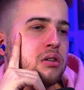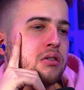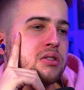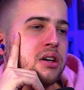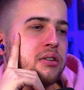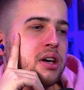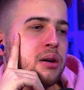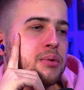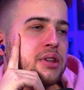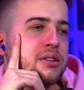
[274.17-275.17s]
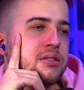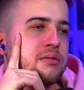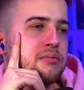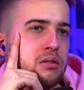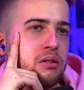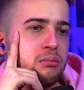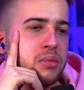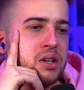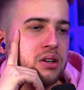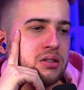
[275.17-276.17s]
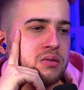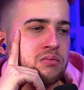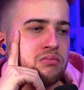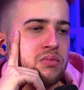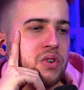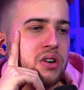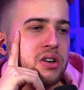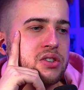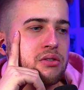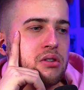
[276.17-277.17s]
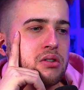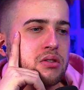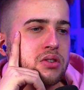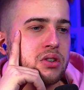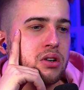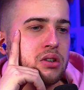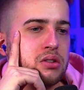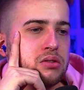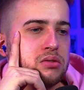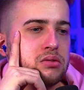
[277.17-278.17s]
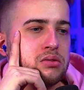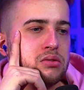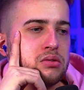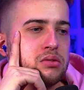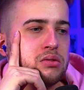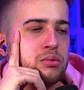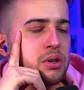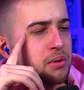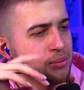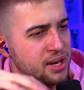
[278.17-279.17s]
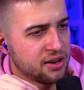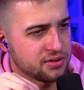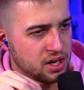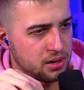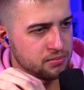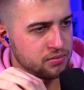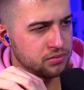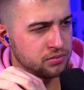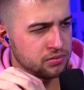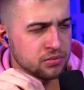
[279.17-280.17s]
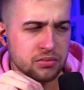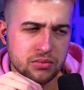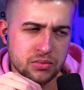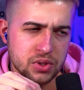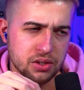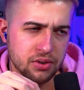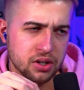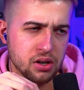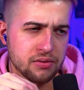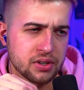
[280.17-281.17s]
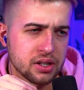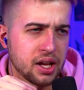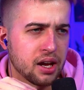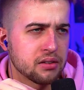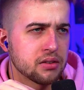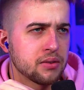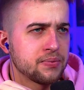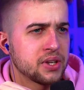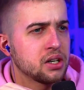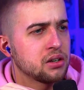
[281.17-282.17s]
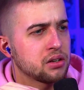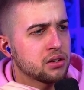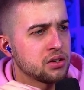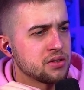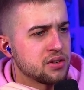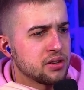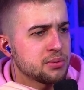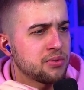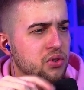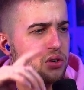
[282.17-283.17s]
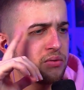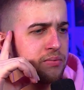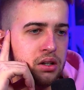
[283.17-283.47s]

Is he okay with this? I mean, he's very strong, so... What do you mean, matter of time? You're very confident in that? Because you've done this before?